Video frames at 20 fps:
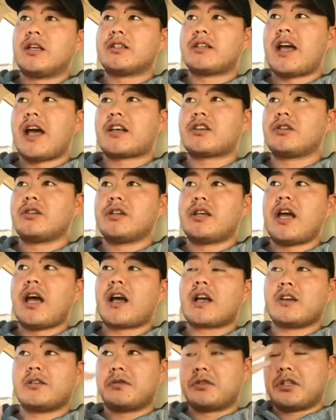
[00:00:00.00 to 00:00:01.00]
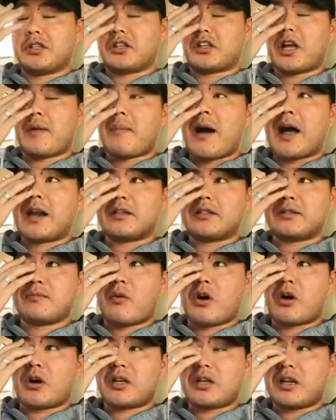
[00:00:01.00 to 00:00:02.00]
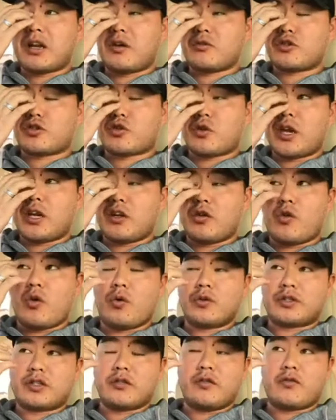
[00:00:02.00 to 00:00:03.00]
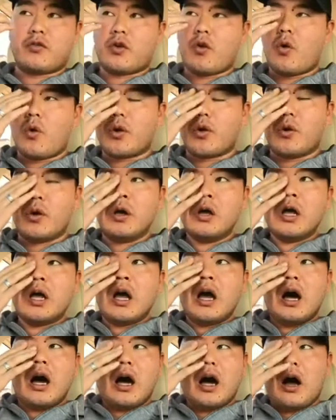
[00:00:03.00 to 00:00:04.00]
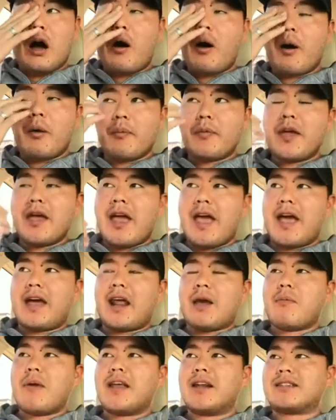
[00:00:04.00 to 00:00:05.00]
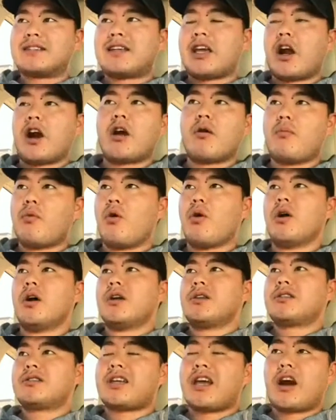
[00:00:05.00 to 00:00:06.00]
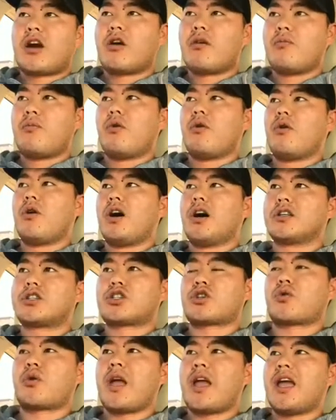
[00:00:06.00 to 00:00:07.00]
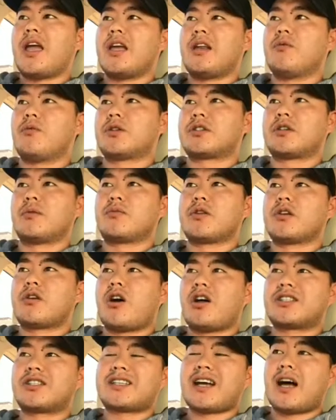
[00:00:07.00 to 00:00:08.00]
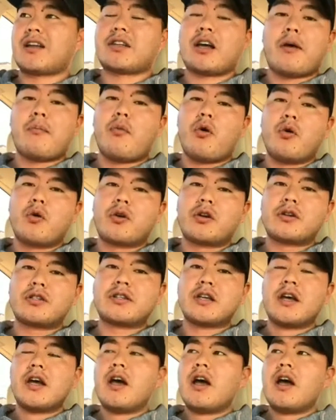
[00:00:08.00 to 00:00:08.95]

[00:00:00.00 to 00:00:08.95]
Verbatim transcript: Is actually yeah, I was in the commodities market and I was trading gold, silver, oil, um, and I made a terrible, terrible uh, trade with something called Tata Motors.